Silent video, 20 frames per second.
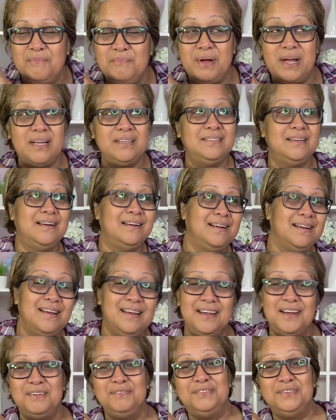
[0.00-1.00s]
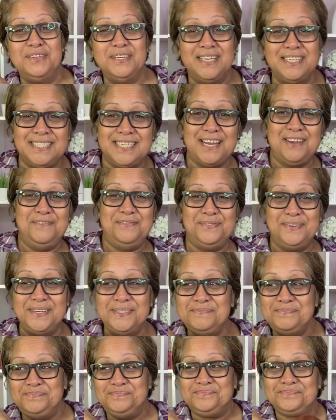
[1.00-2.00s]
past and I'm doing the same
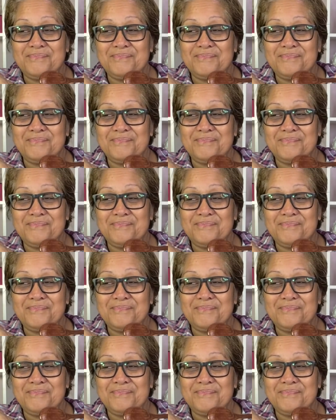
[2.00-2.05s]
thing.